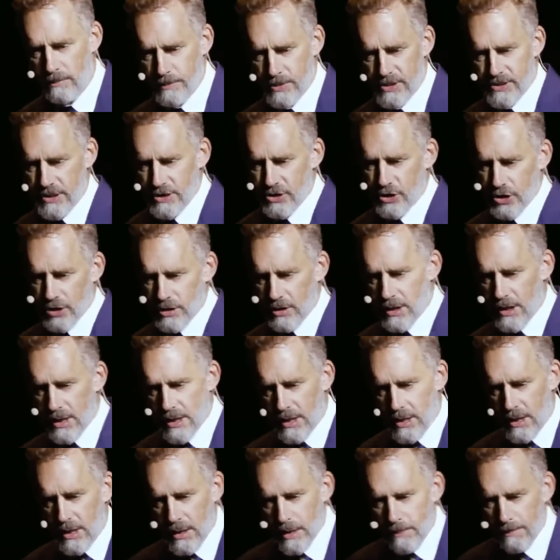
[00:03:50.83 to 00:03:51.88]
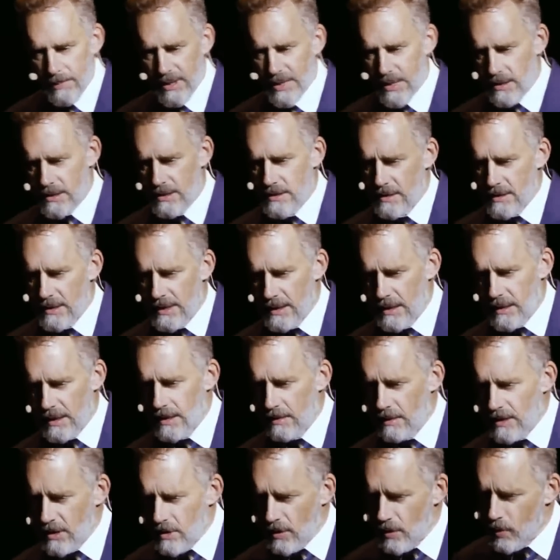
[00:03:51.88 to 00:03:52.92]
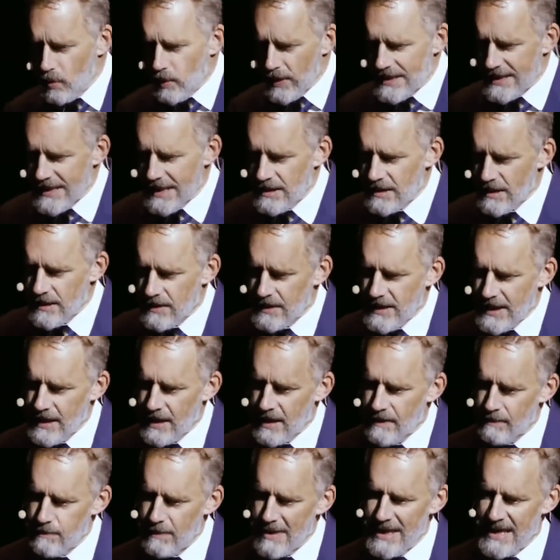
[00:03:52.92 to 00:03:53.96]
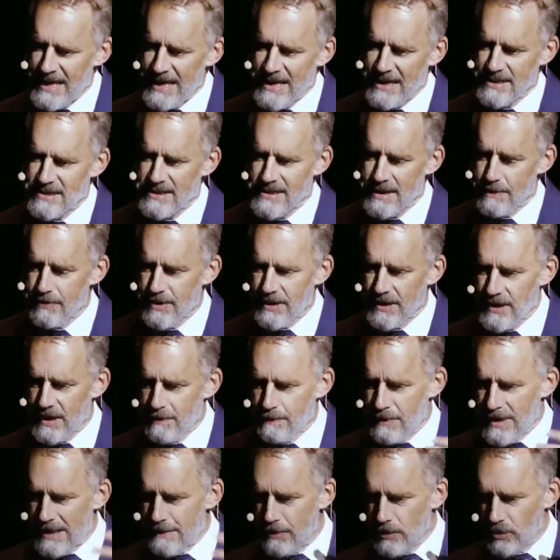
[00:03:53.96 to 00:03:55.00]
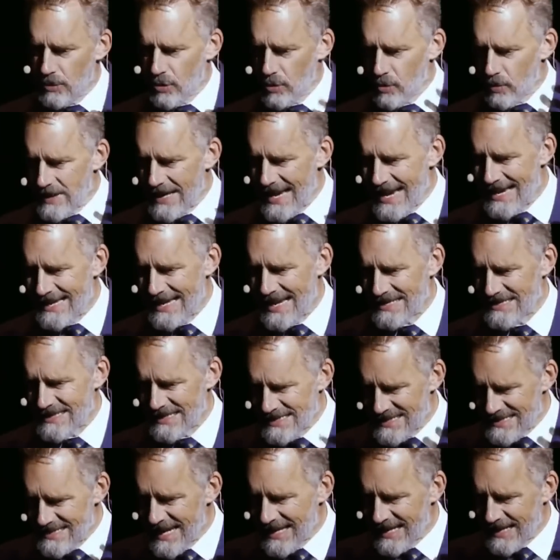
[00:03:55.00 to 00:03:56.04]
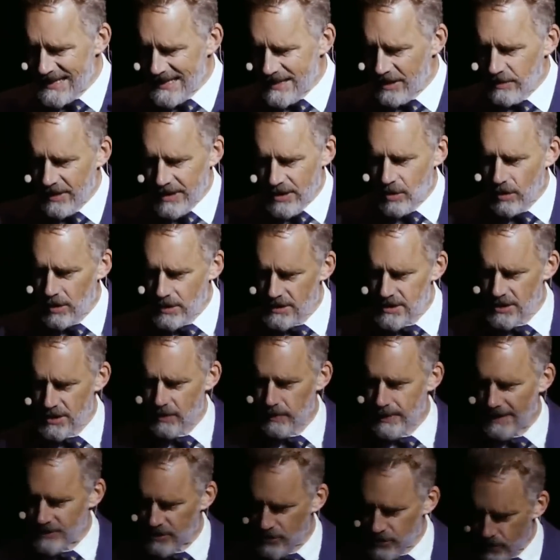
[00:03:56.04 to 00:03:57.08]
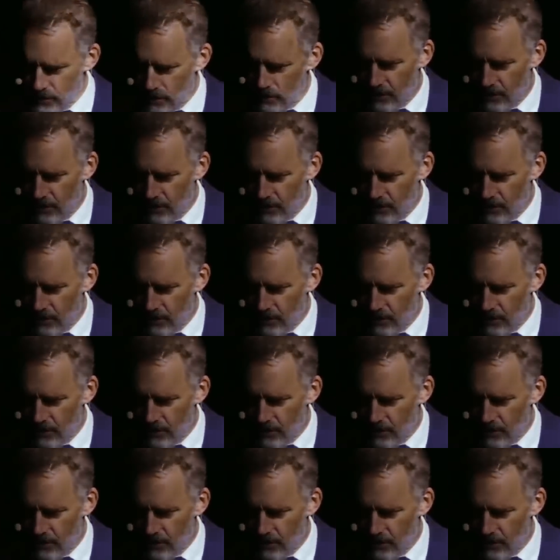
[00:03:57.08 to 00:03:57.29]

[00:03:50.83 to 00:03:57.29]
position. Because we tend to think of meaning as something that people create as a secondary consequence through